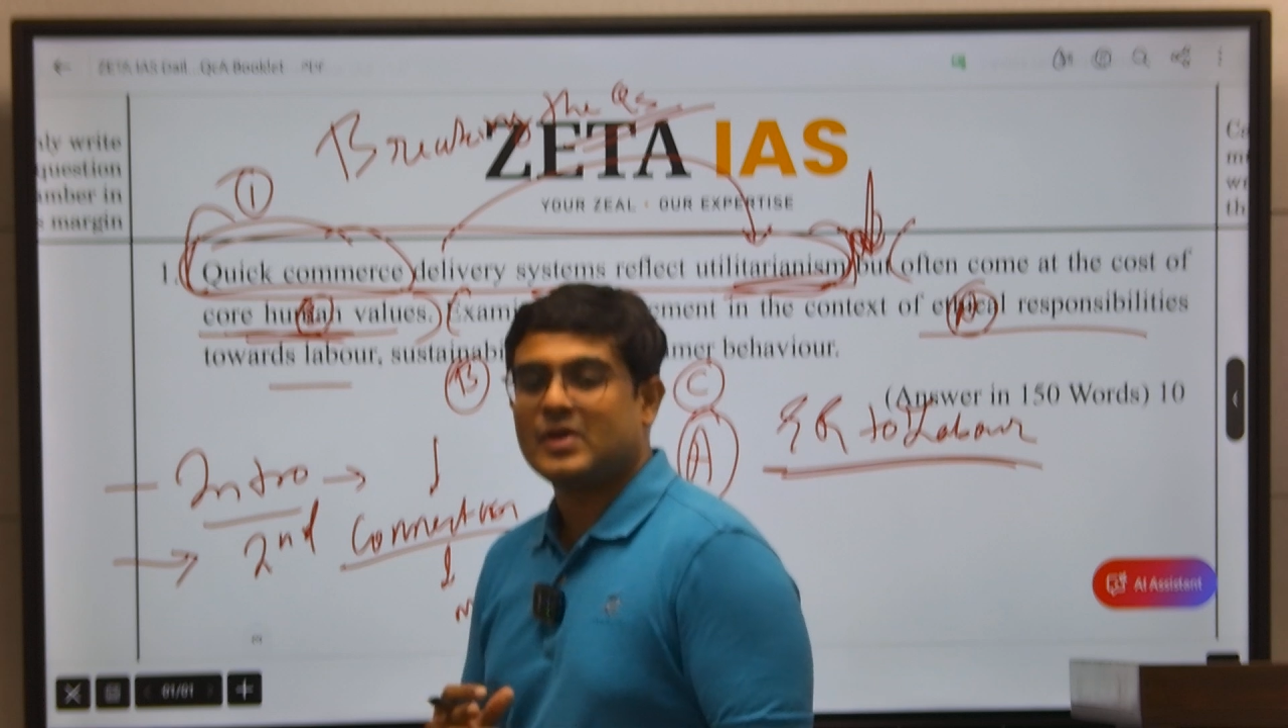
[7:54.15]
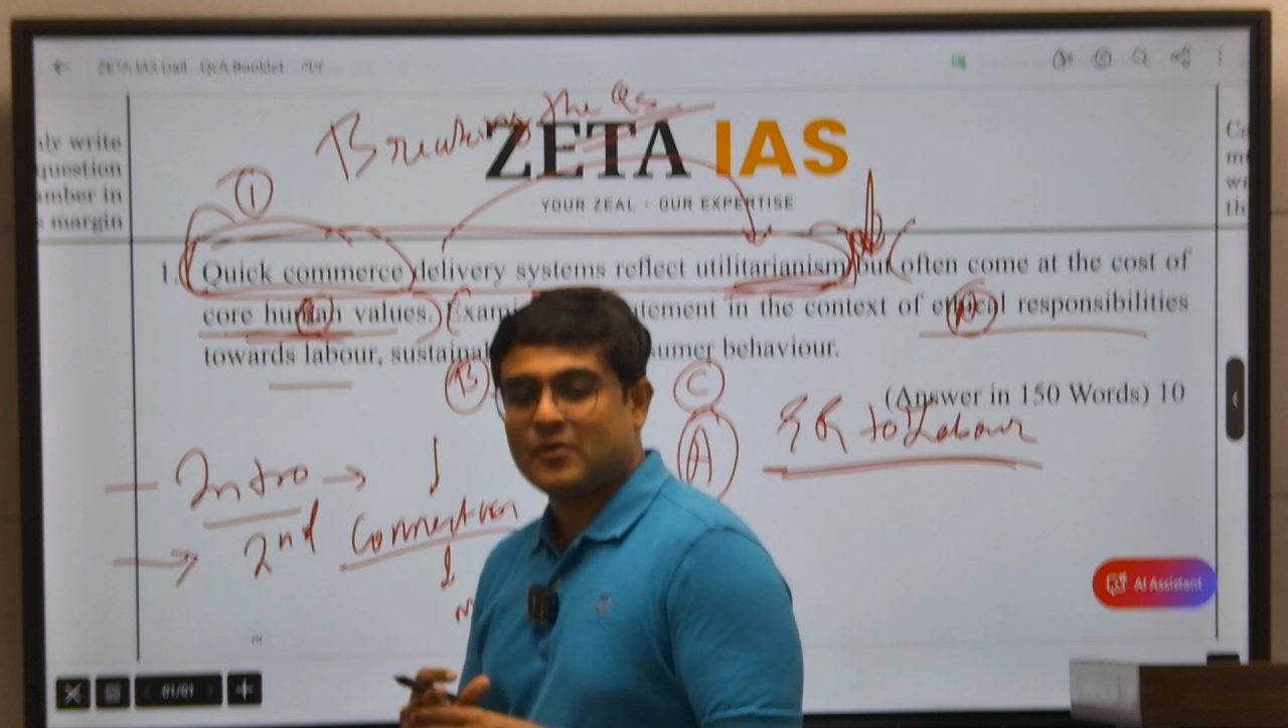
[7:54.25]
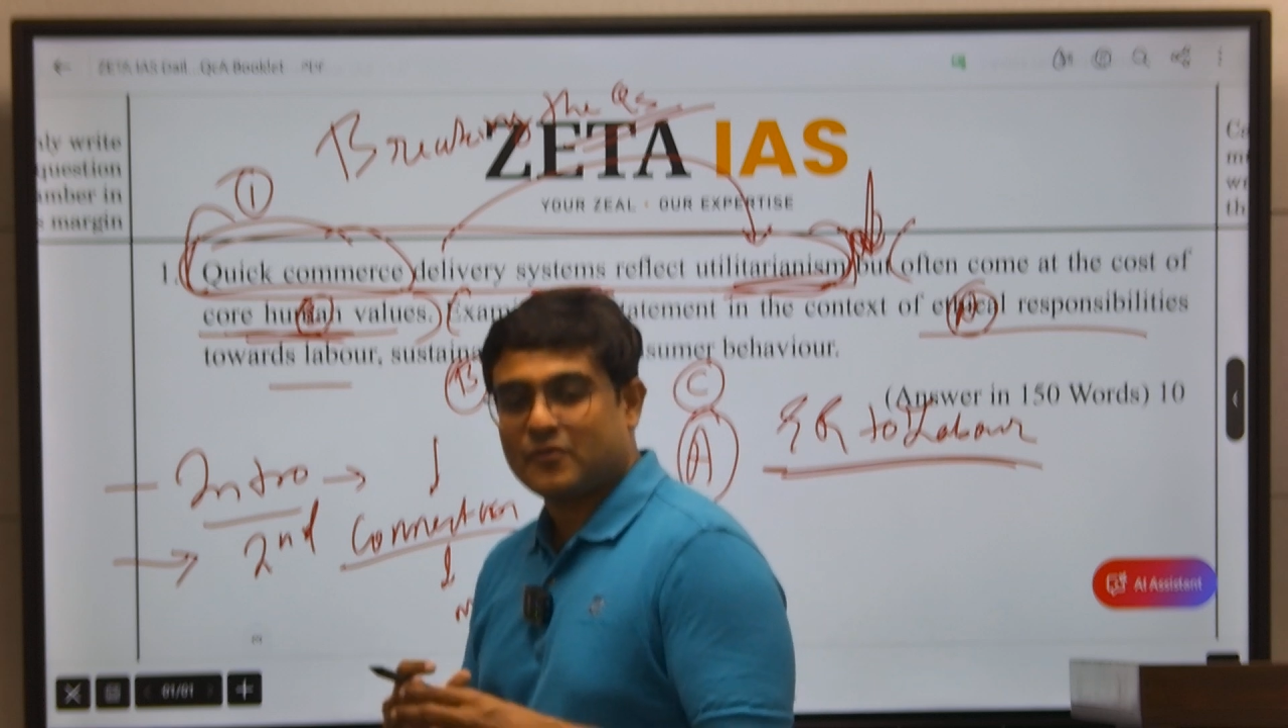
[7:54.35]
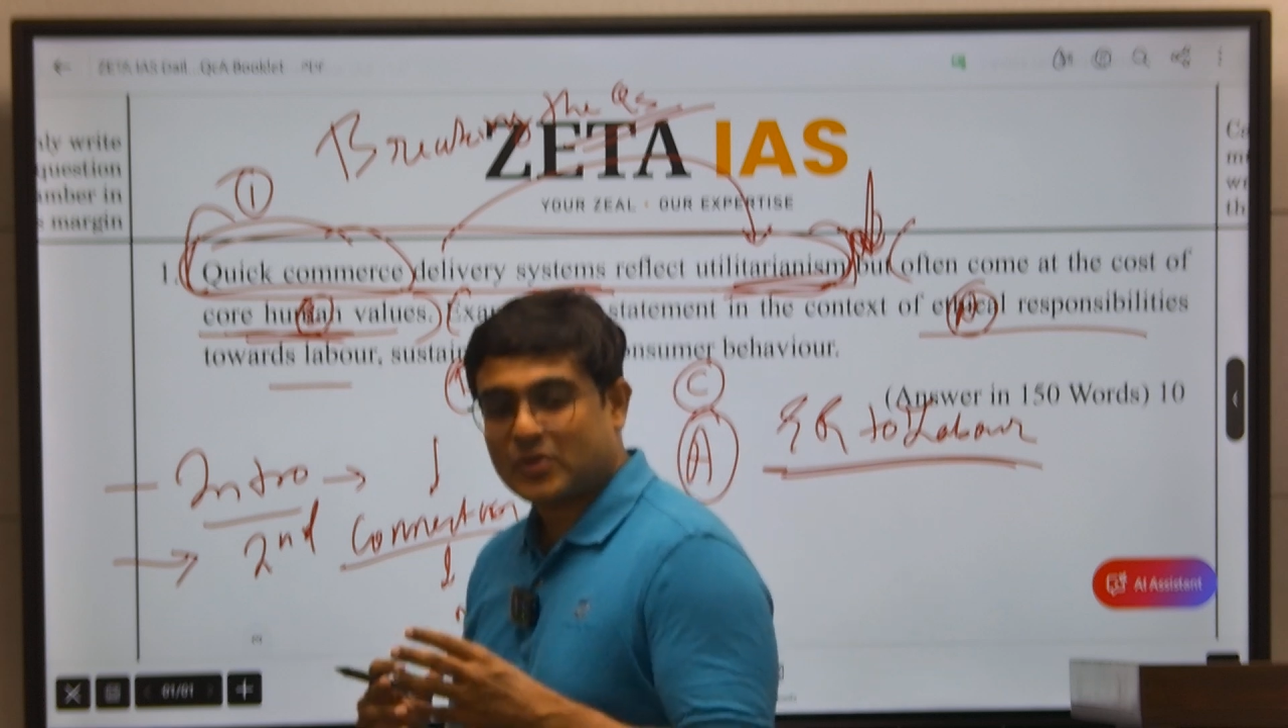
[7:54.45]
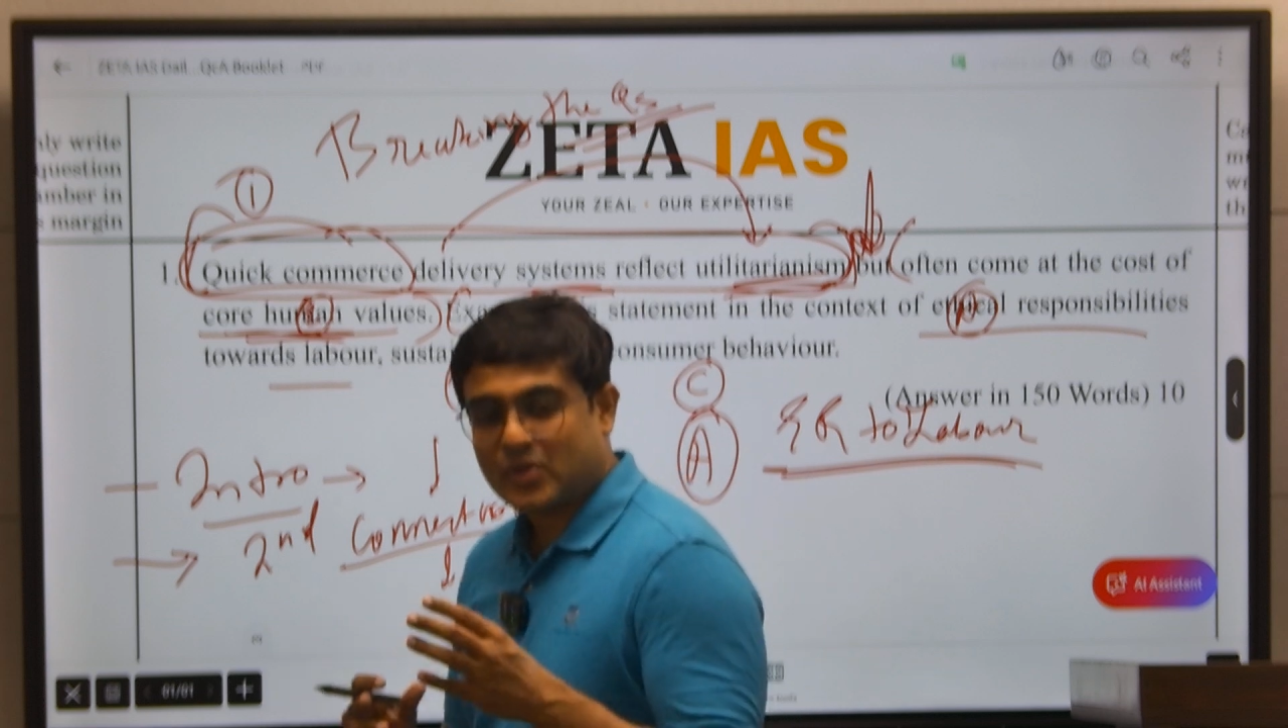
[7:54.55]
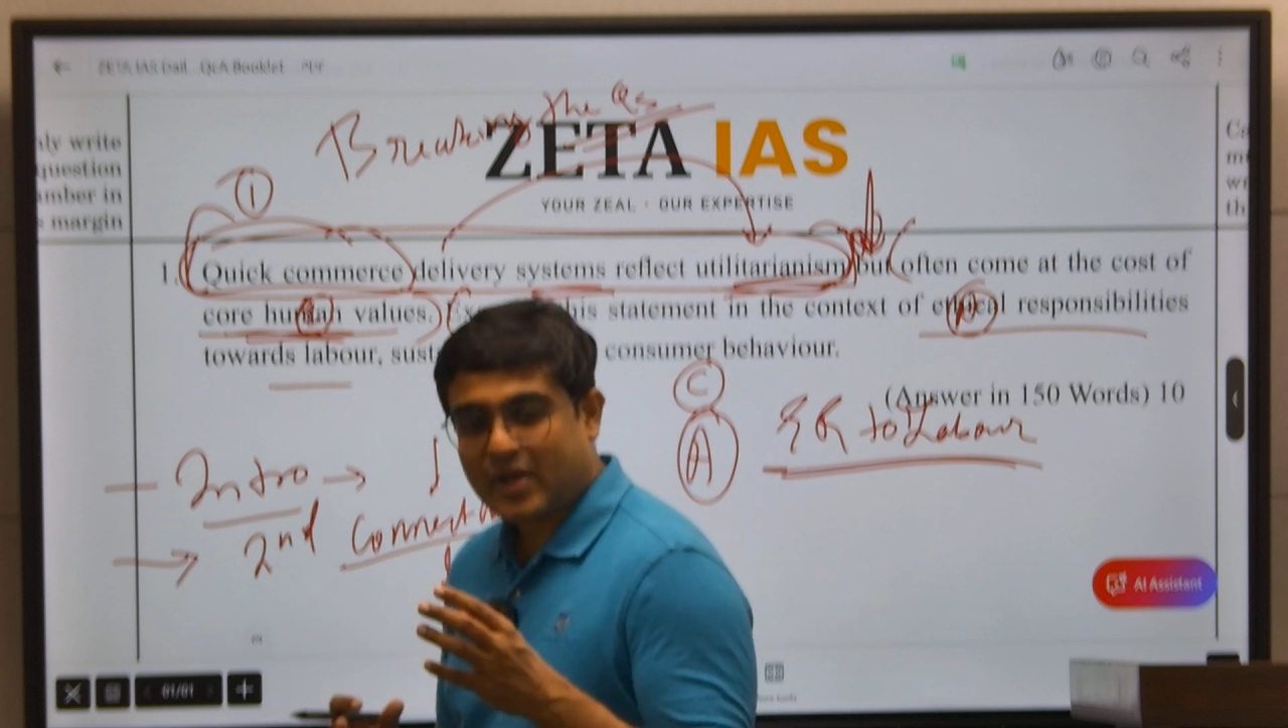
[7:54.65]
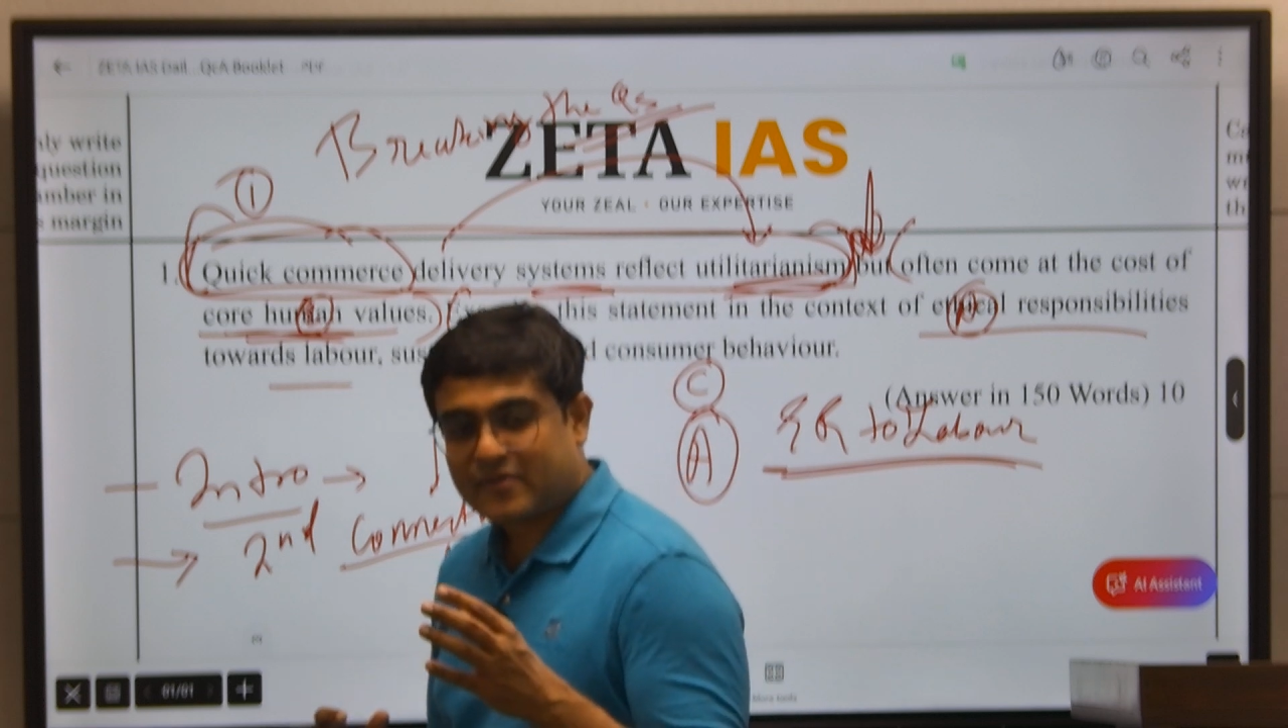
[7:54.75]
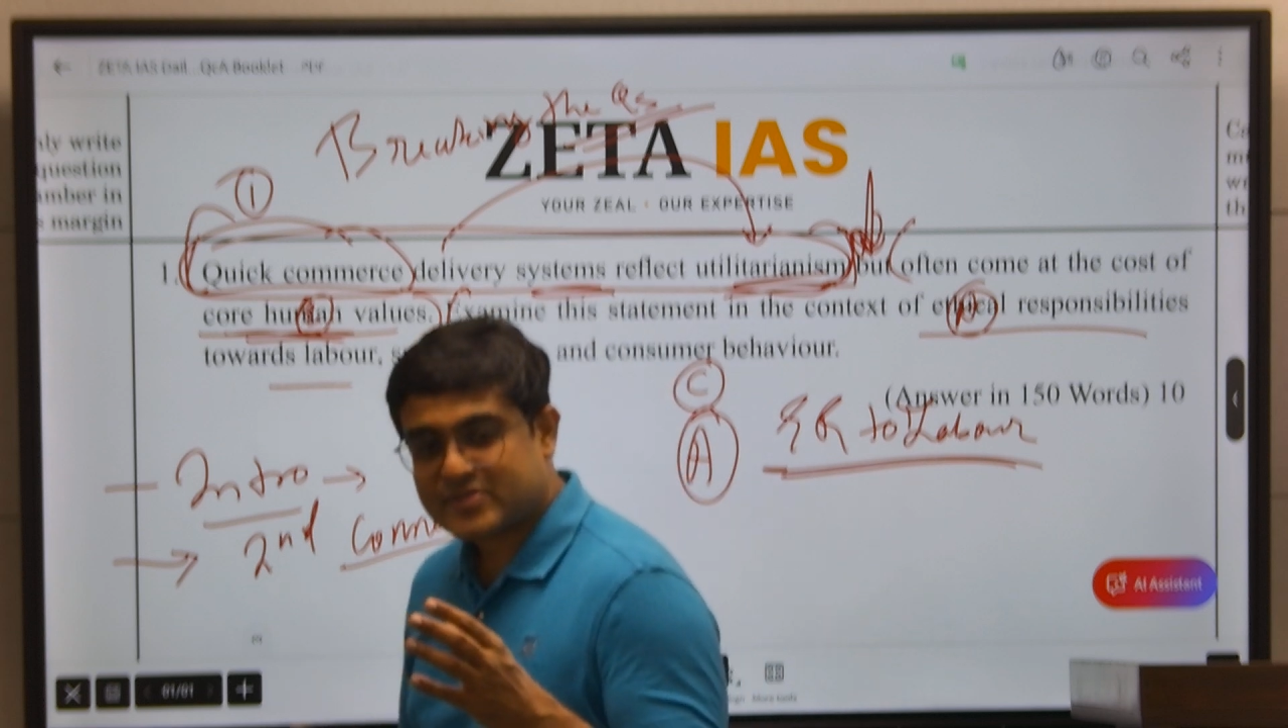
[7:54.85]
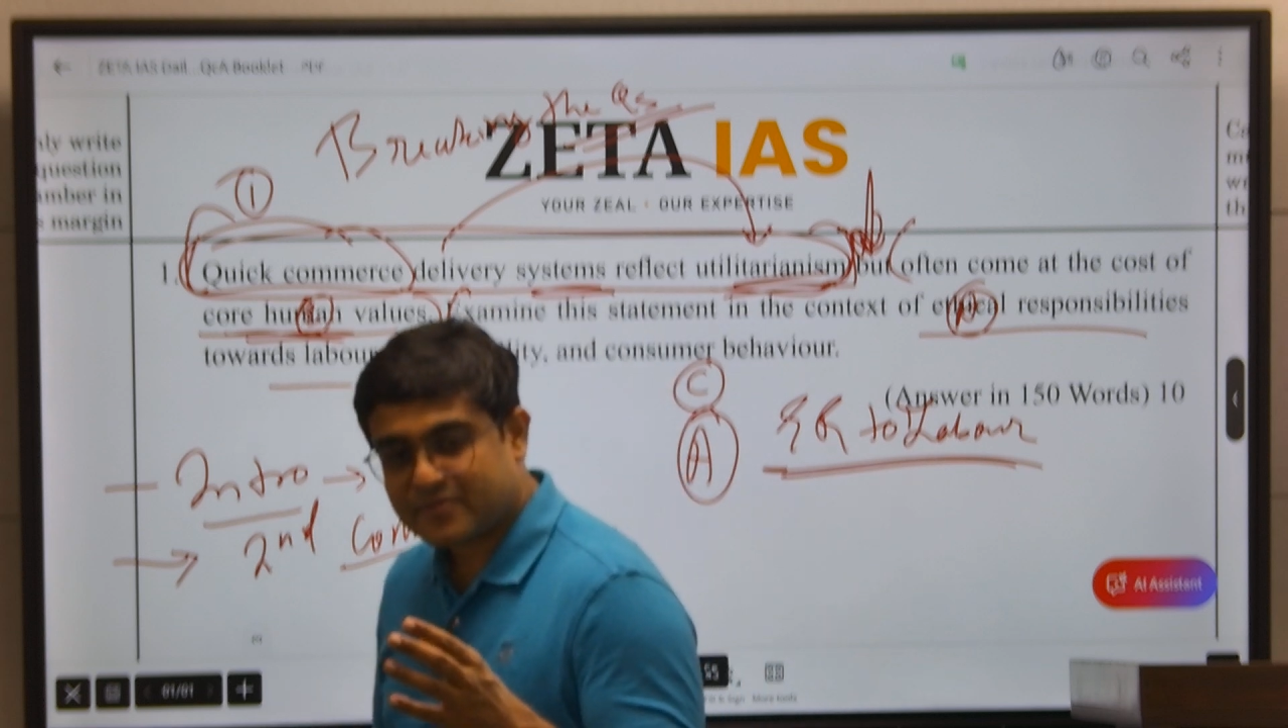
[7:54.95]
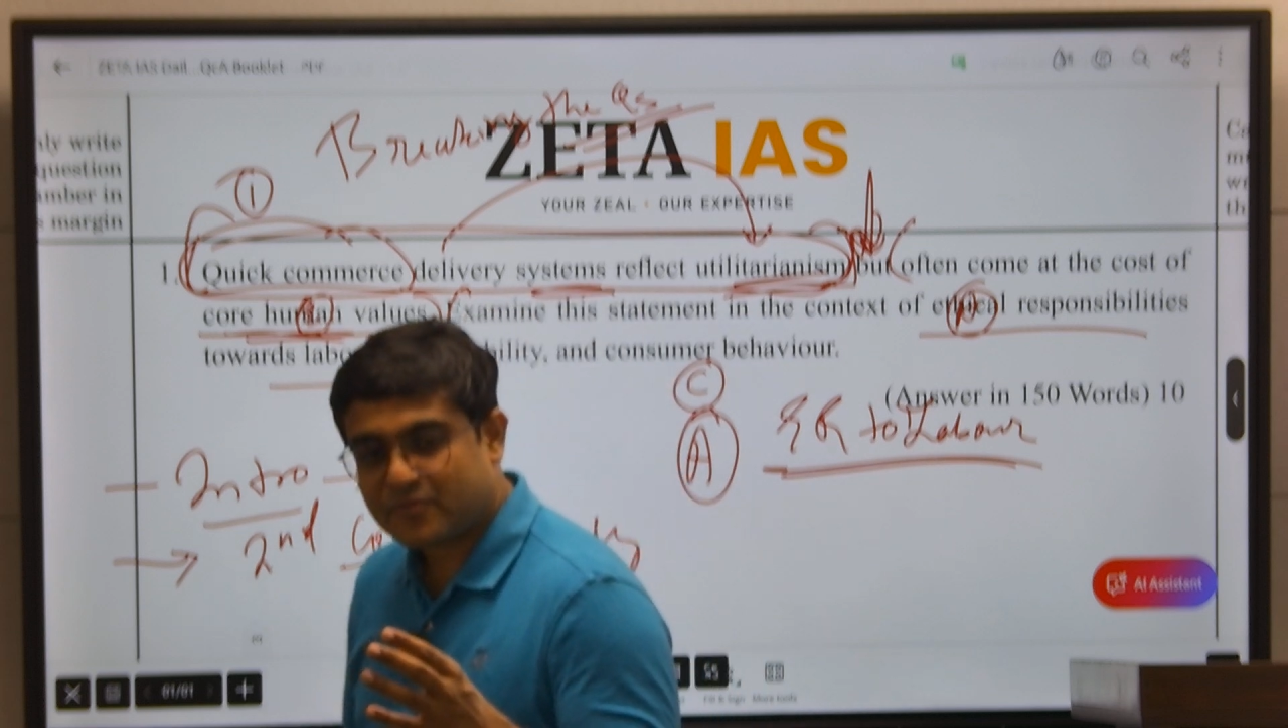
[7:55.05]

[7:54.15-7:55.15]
Will you have some